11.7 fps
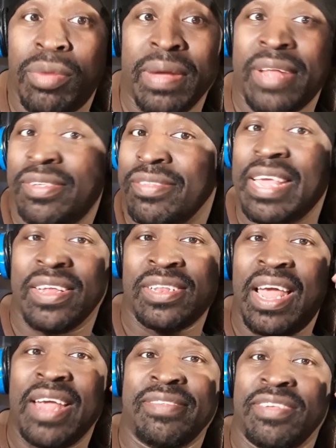about the Tech
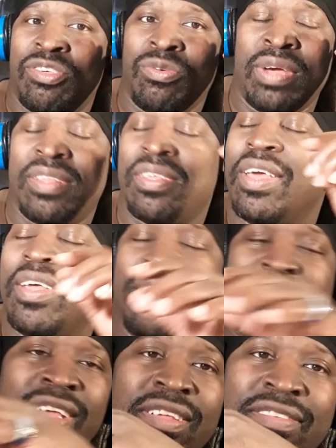Nine situation.
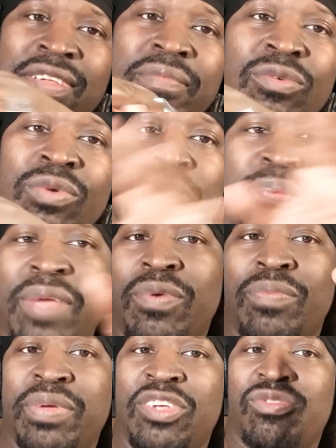See, some when
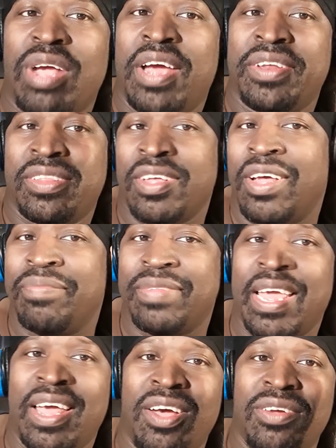people be trying to thumb
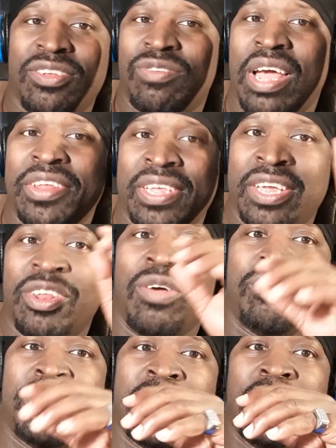down and try to get
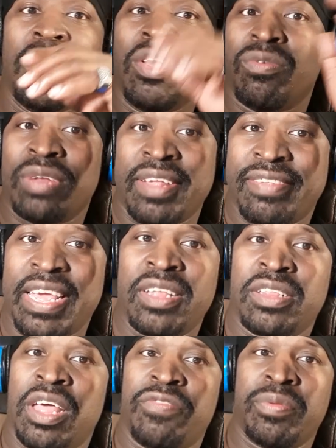on me when I say
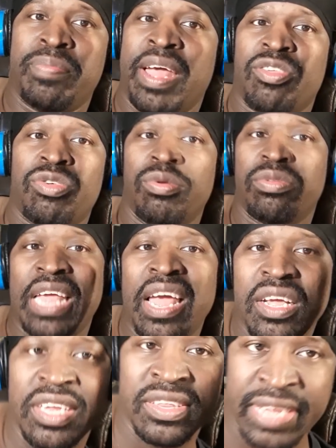stuff about you,
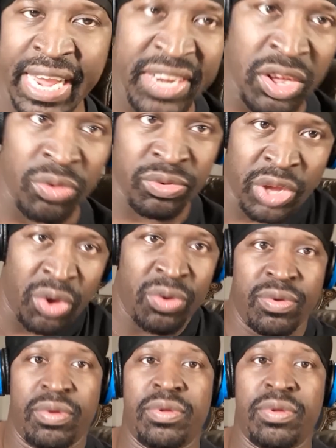that cause they don't know.